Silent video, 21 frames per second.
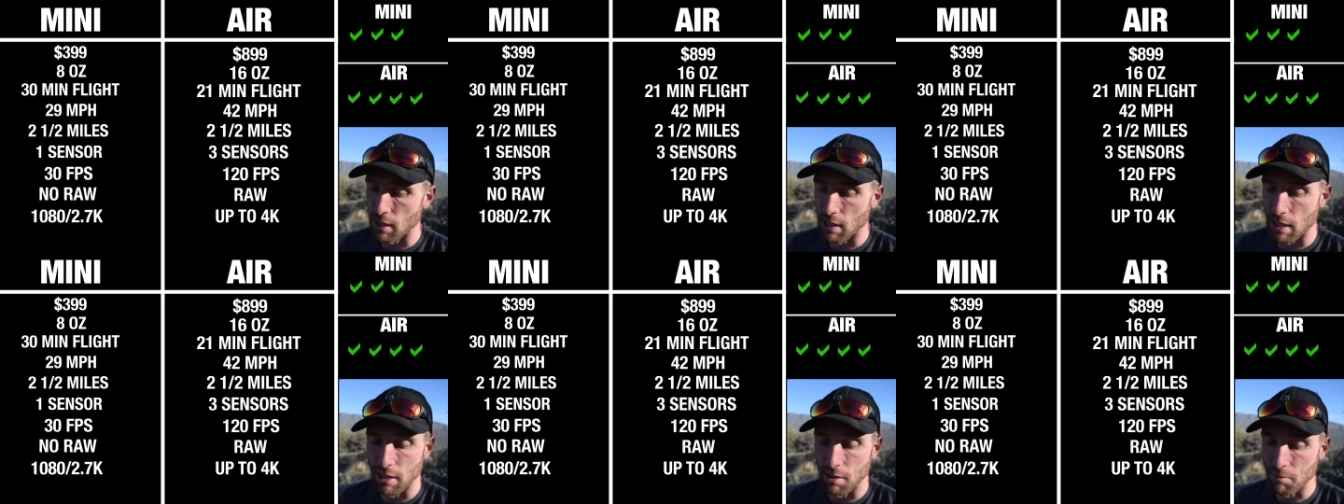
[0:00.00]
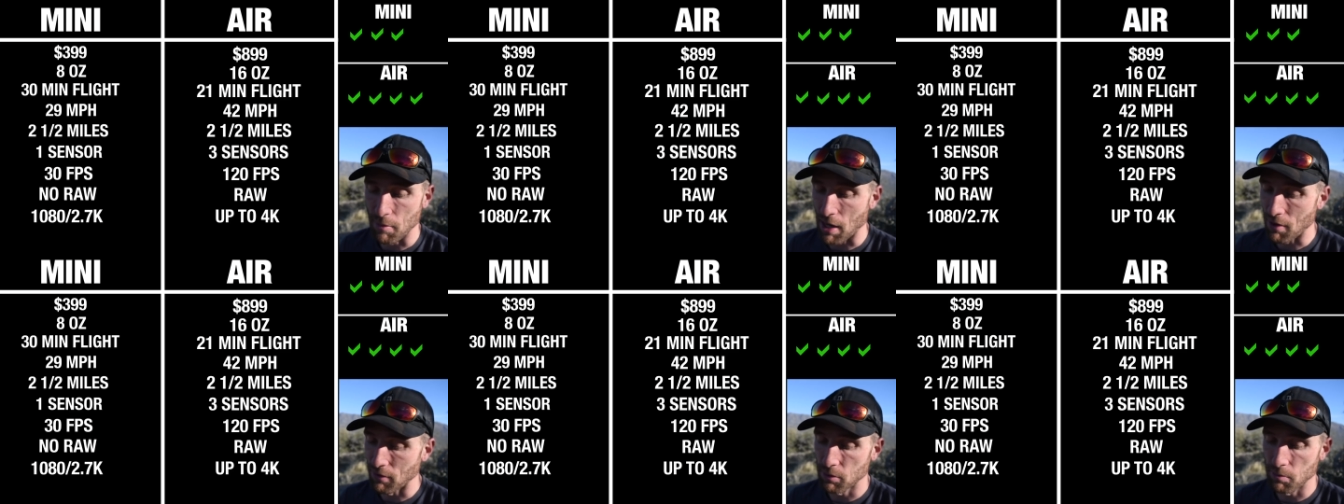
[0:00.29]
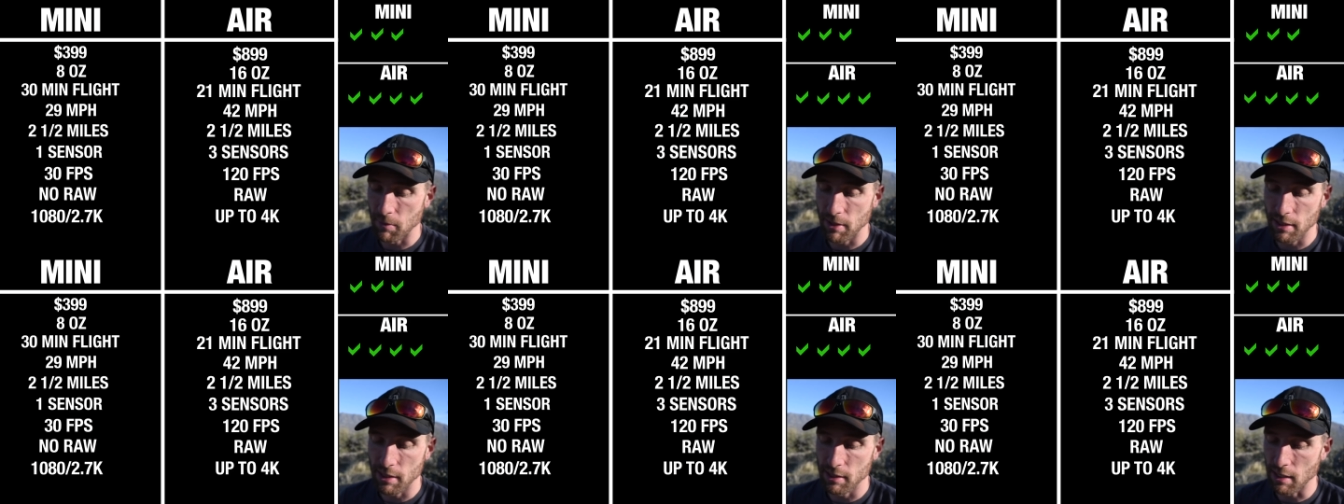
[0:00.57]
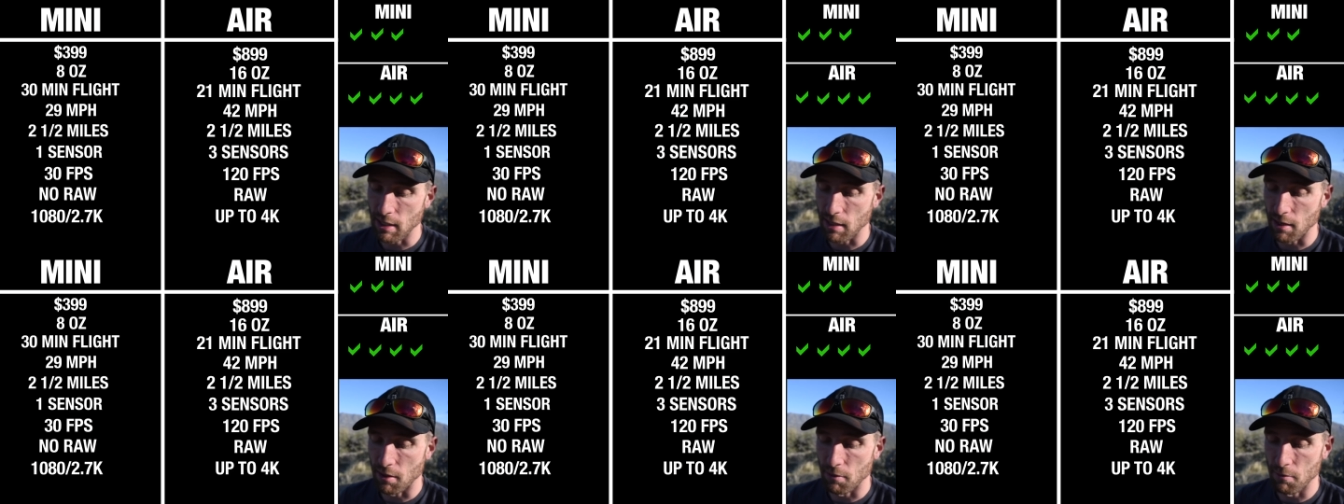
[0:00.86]
the Mavic Mini's
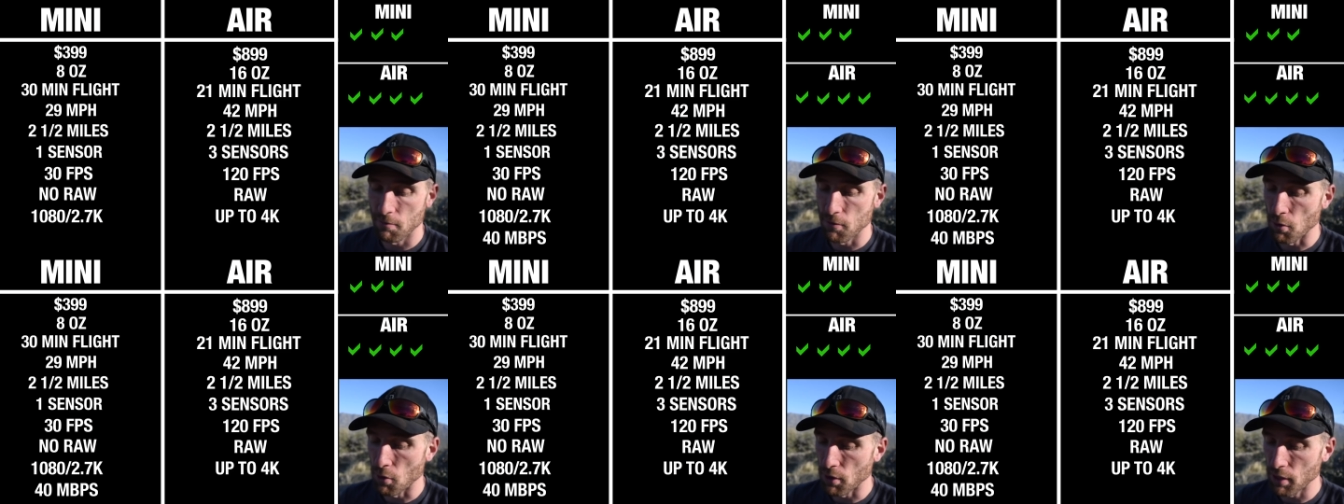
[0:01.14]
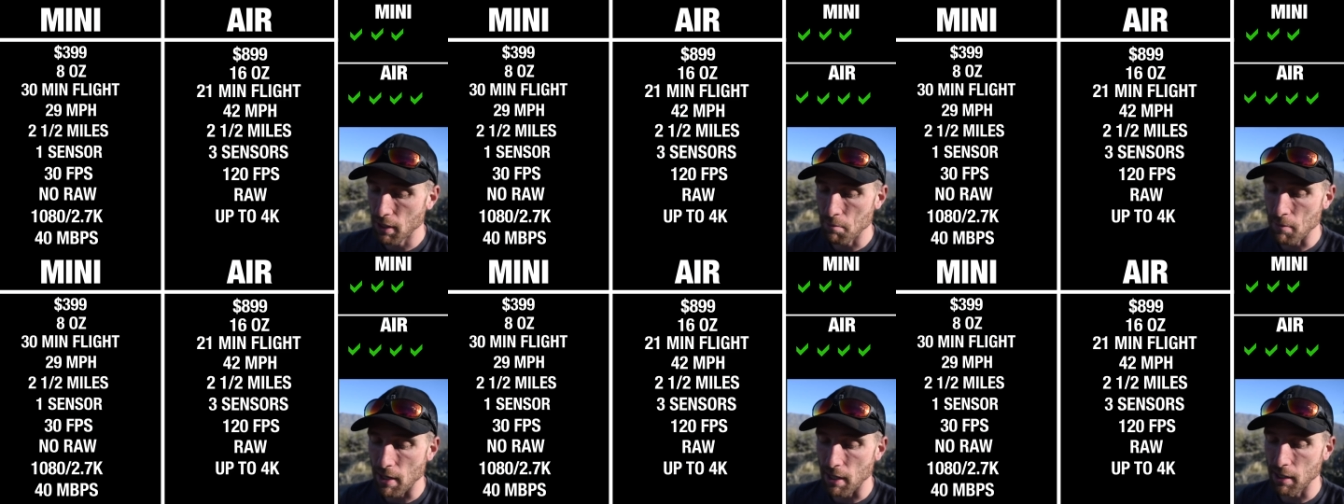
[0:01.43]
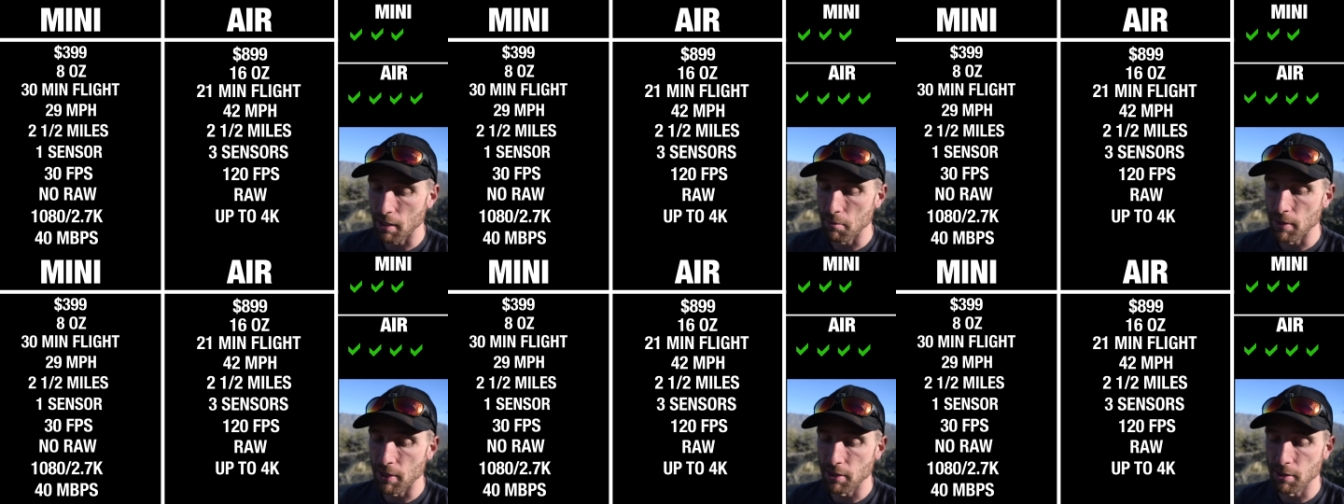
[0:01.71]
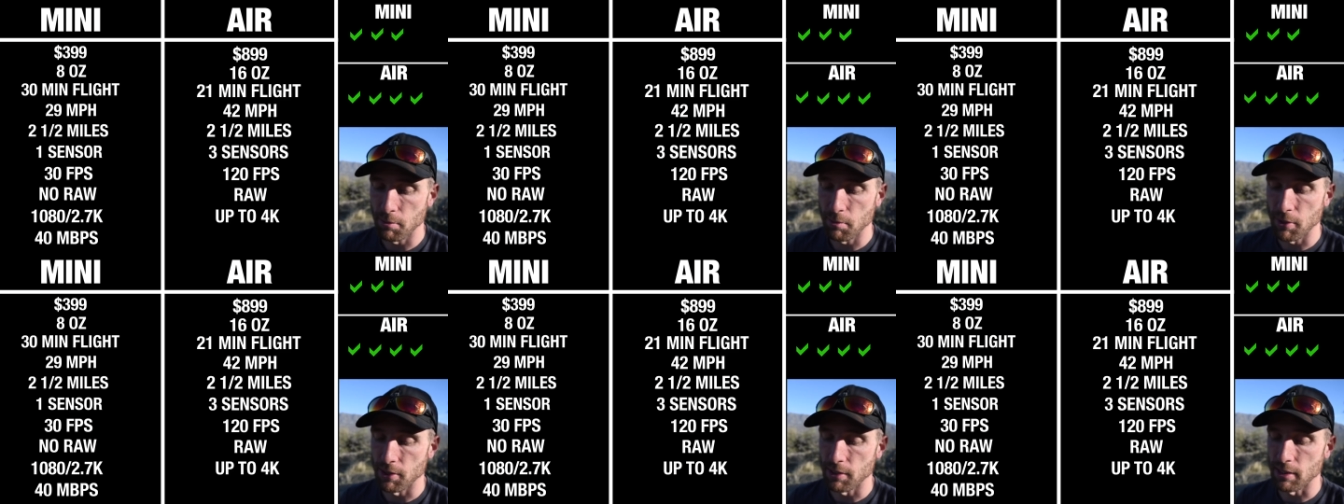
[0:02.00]
got 40
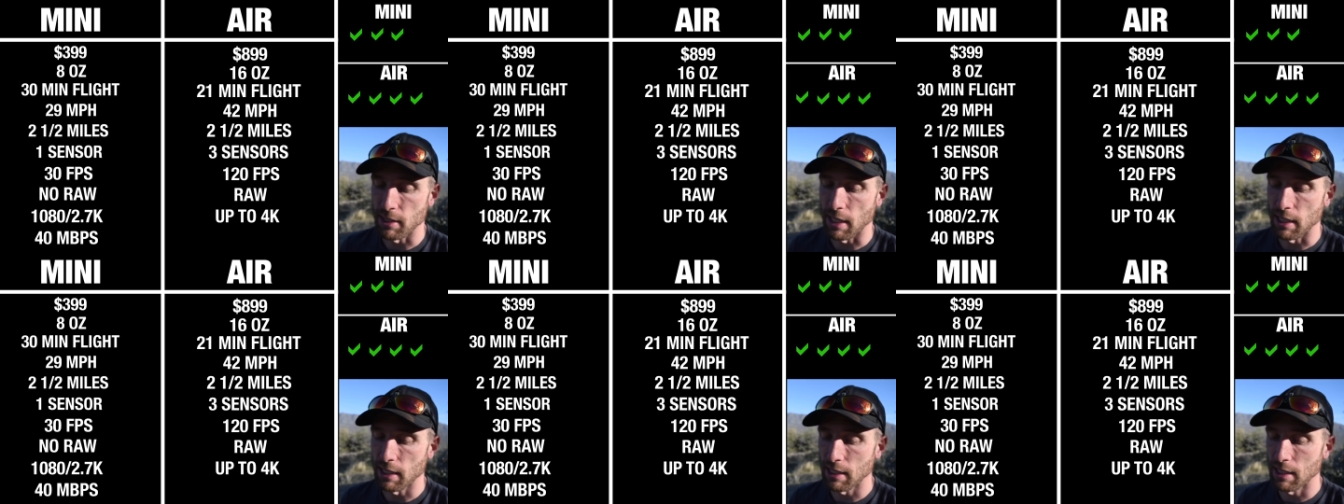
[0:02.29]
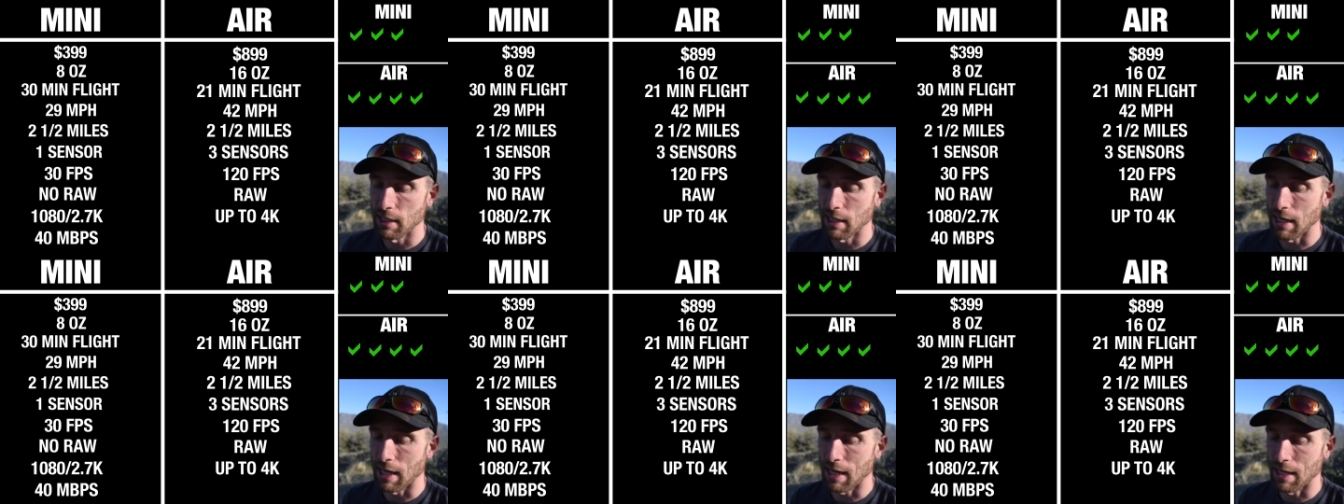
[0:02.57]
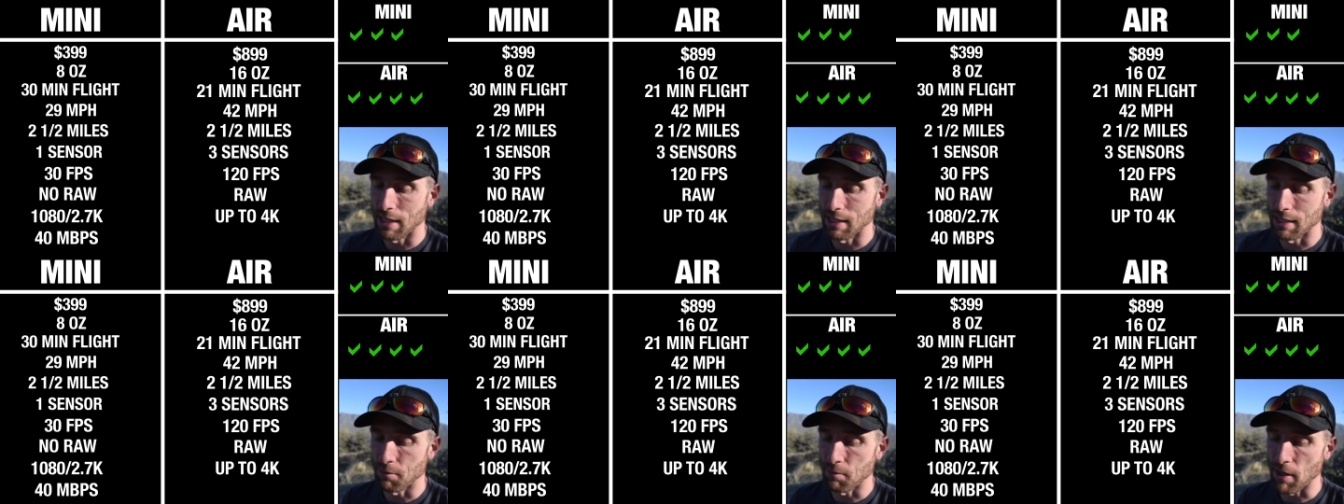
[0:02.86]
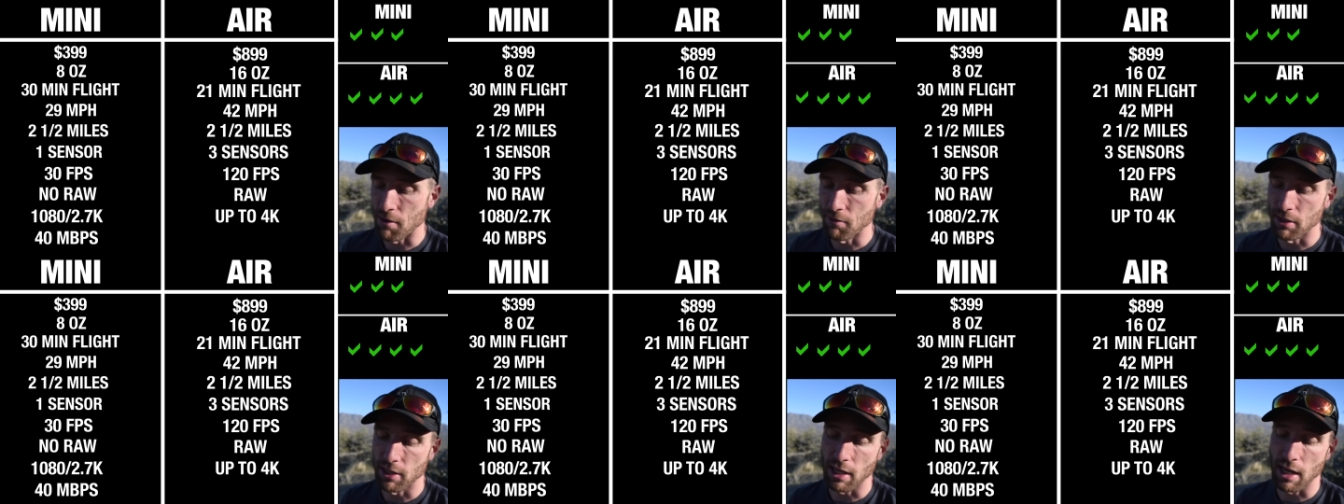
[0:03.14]
megabits per second and the
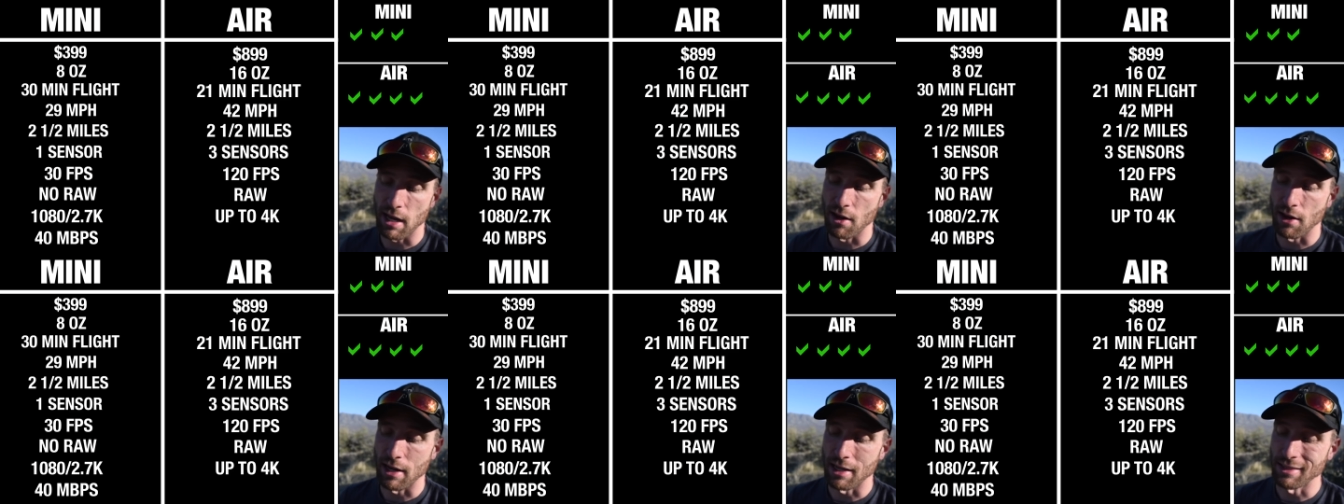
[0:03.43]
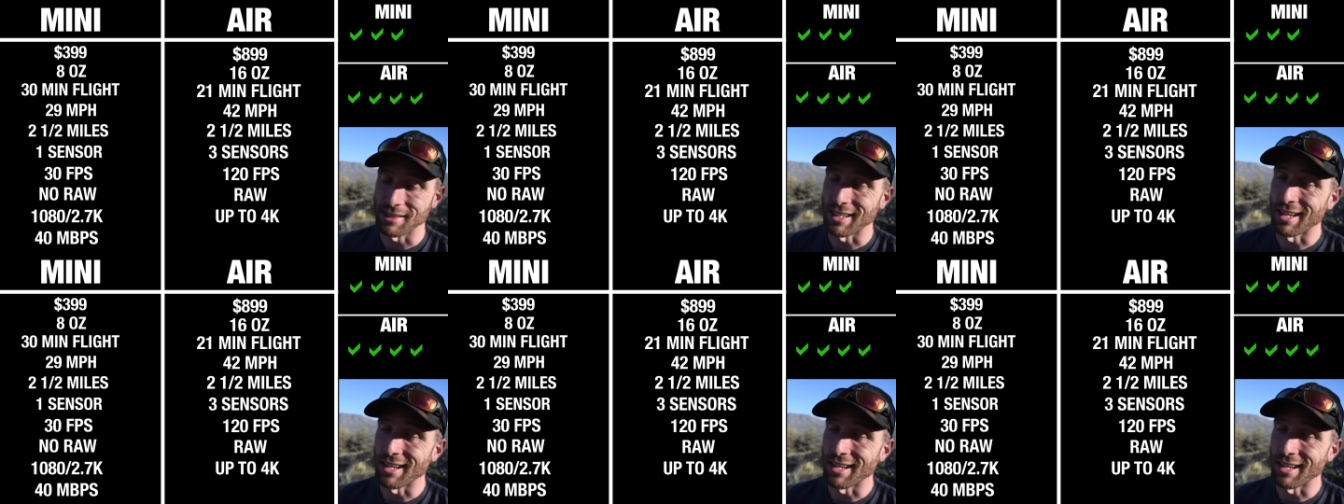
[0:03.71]
Mavic Air has